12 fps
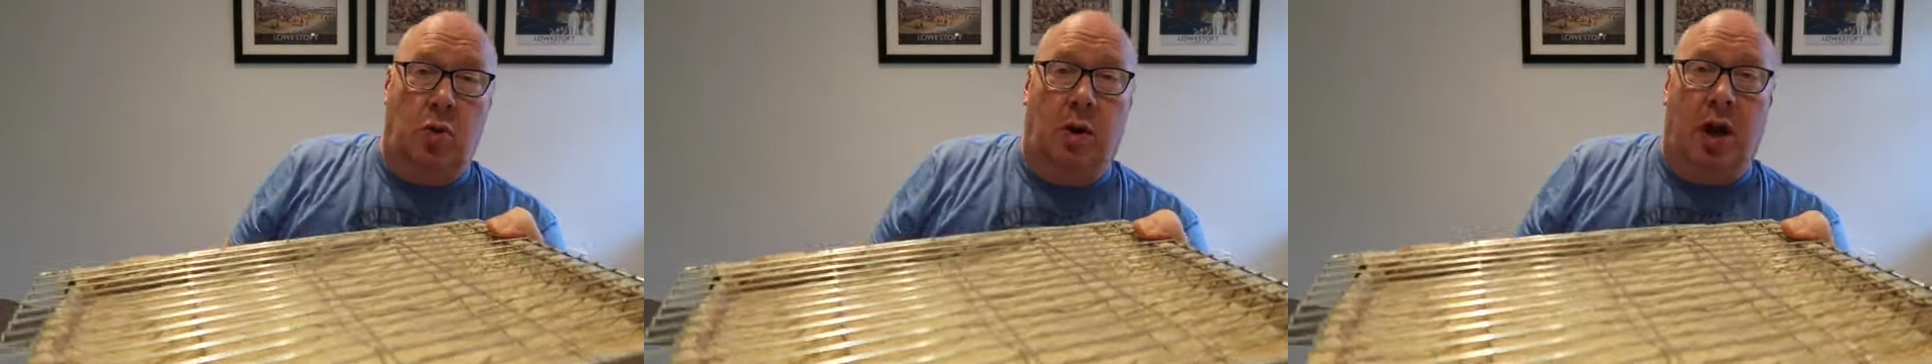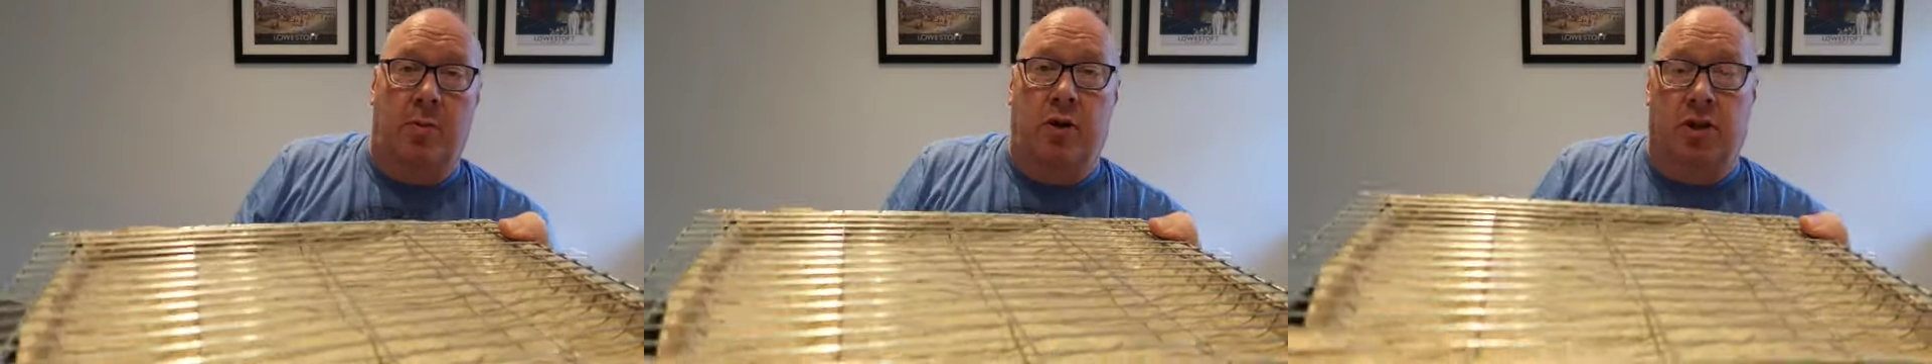
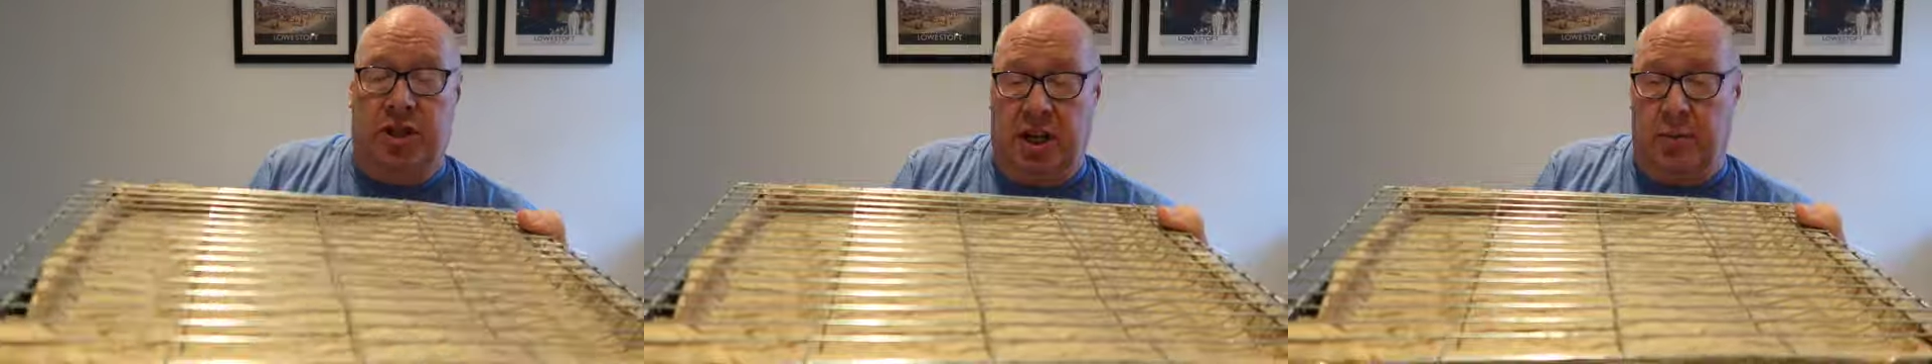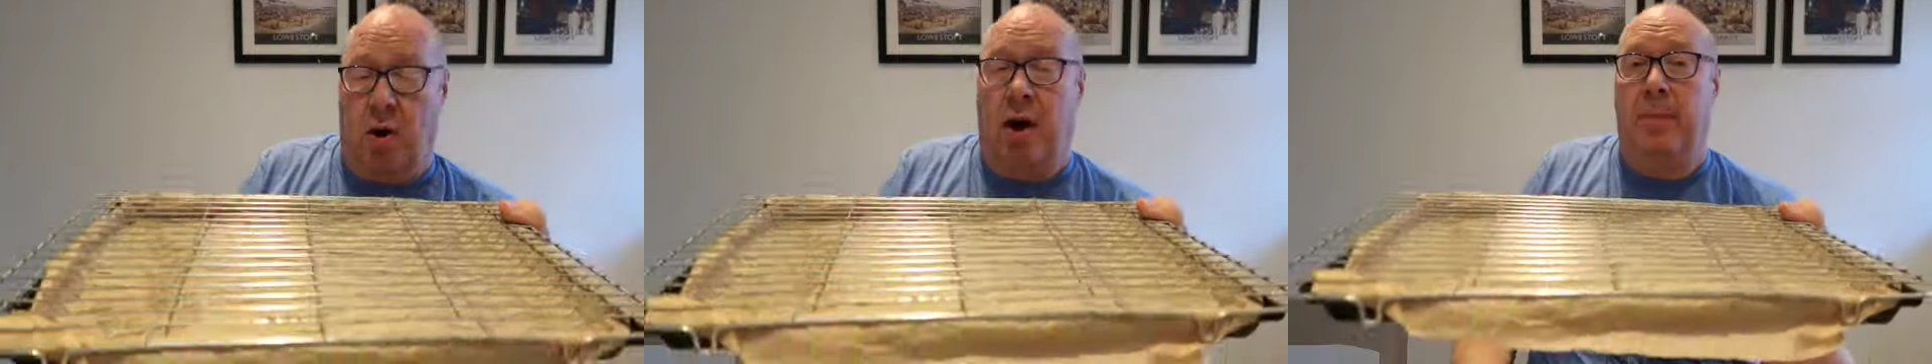Well, I'm going to
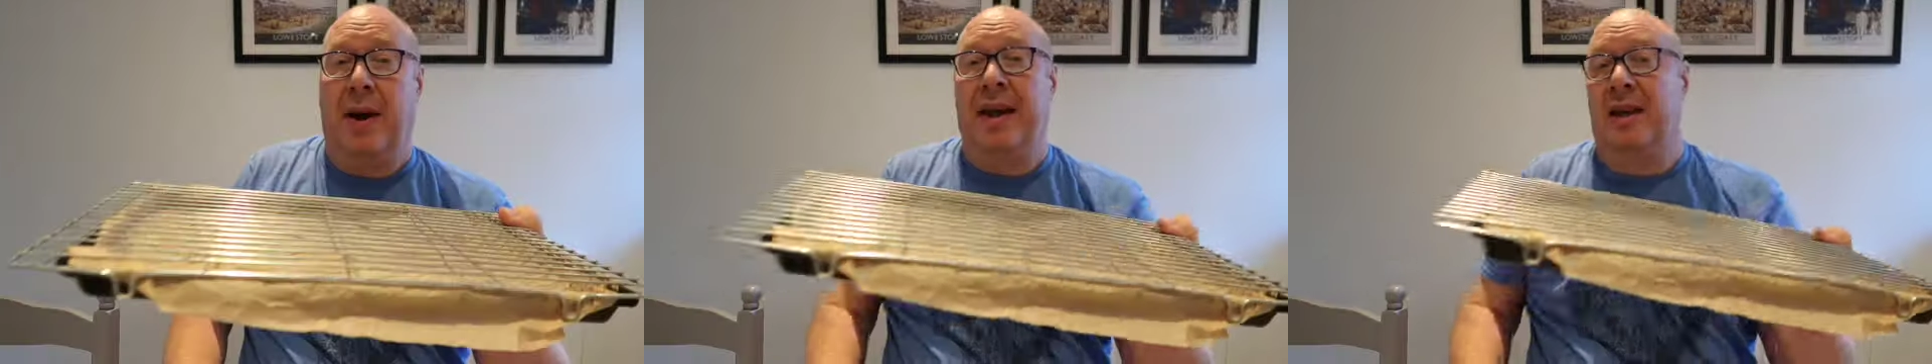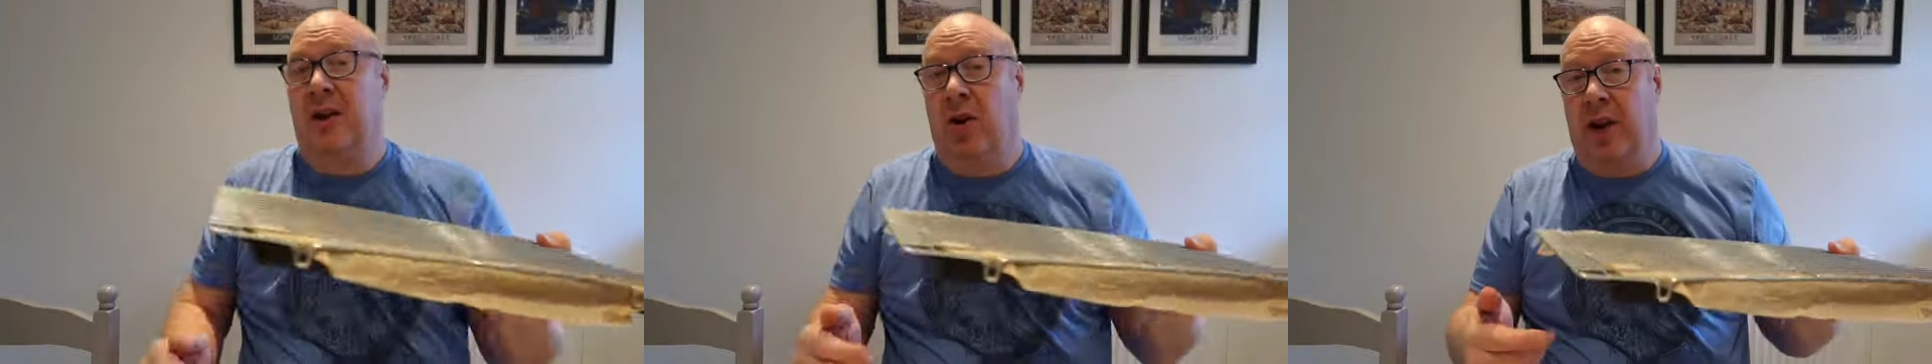stick my
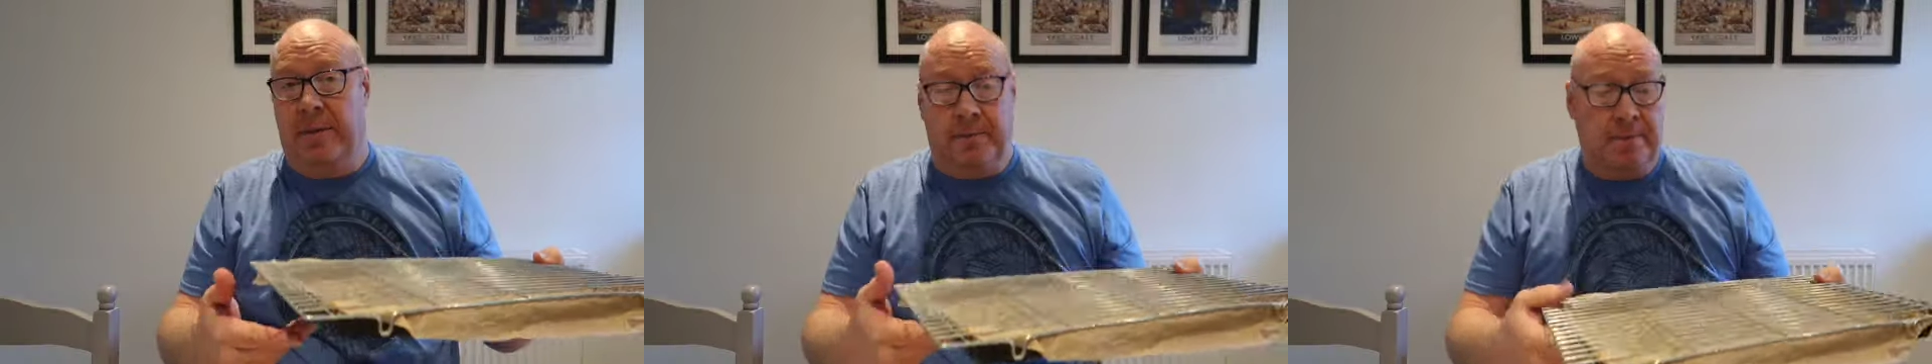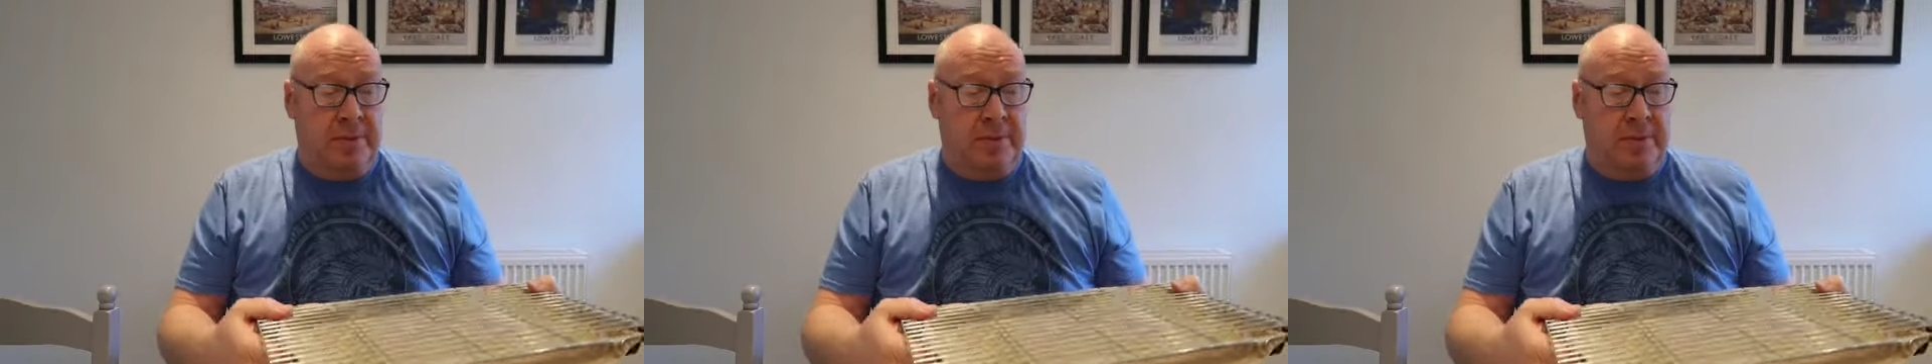bacon on it.